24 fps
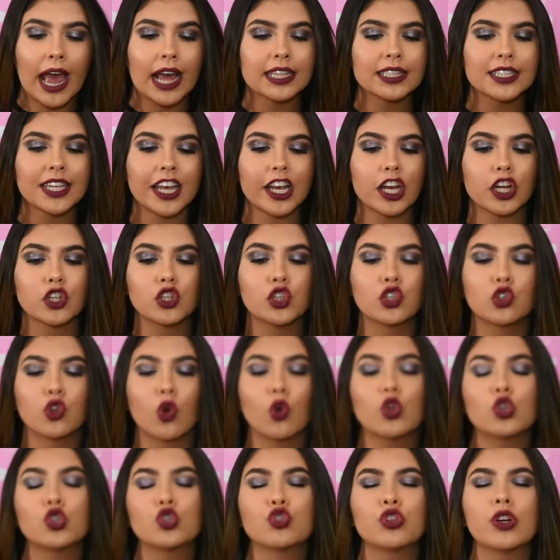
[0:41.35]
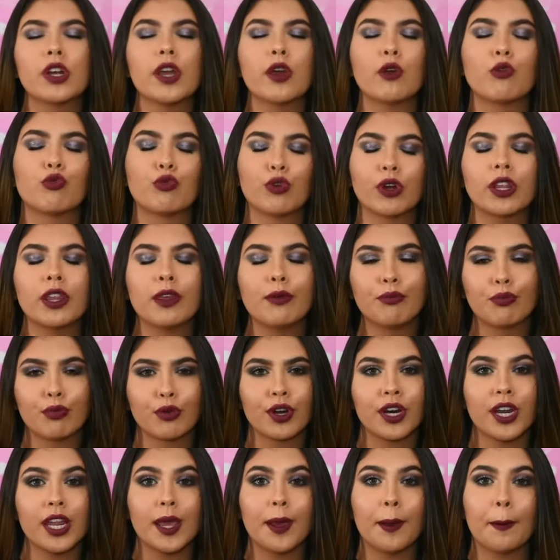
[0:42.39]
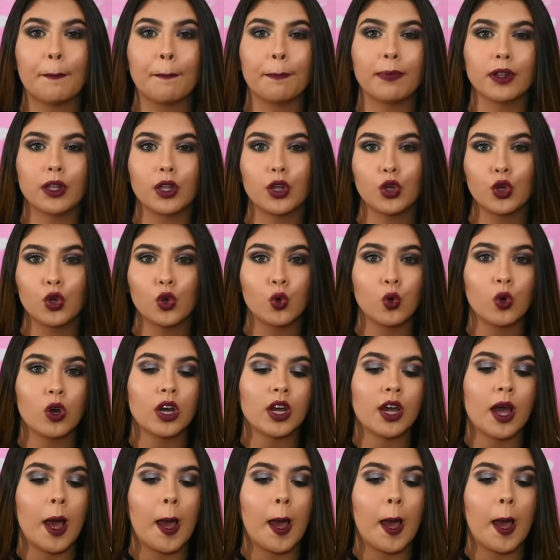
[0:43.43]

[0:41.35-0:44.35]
It's like a sultry, really pretty blue